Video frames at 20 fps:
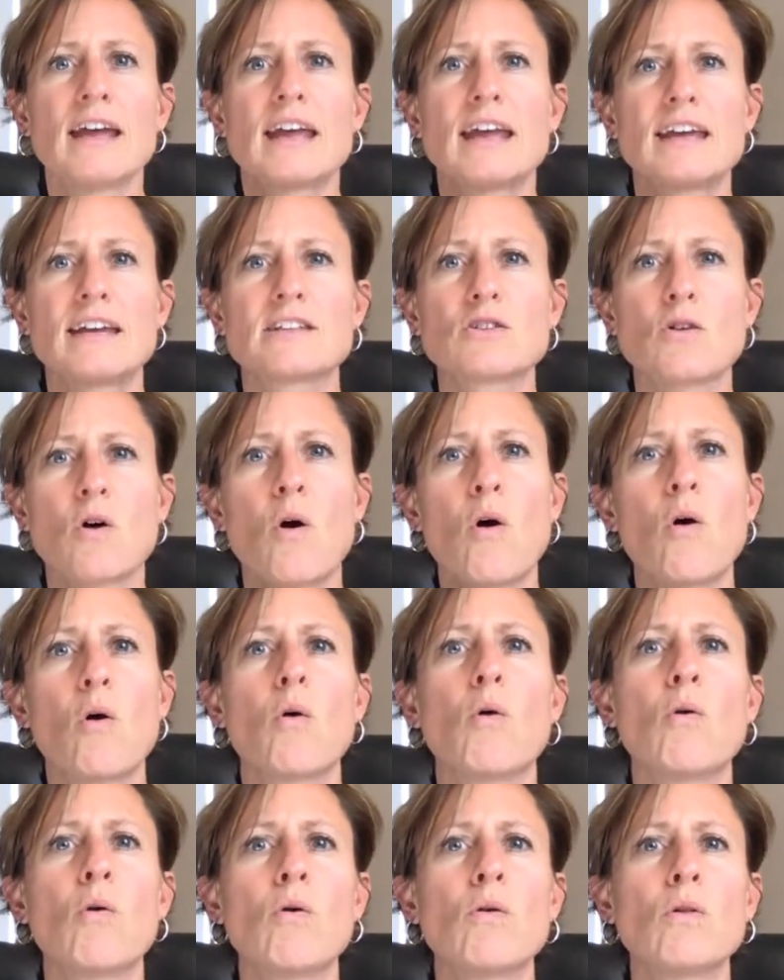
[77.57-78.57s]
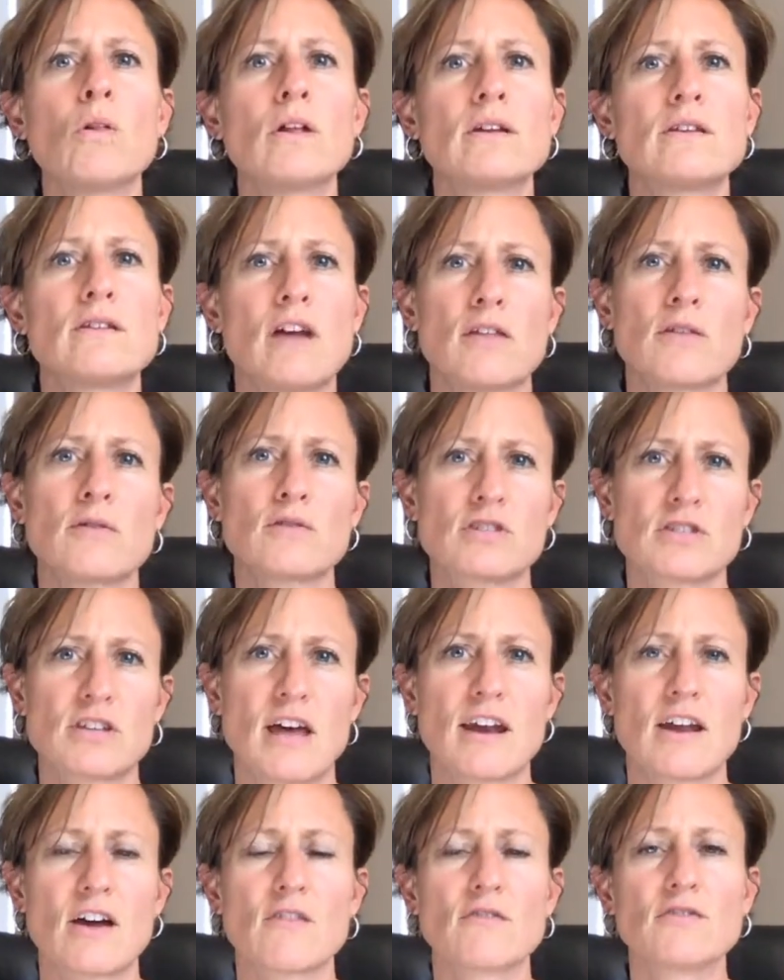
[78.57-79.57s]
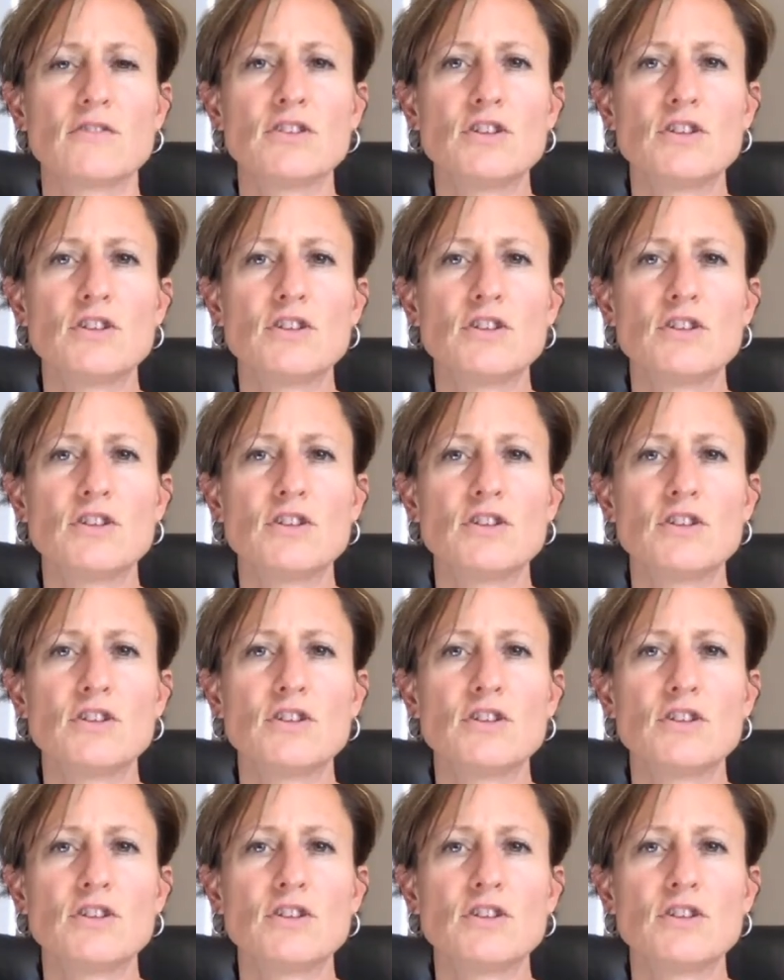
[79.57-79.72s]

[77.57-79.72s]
is a whole another set of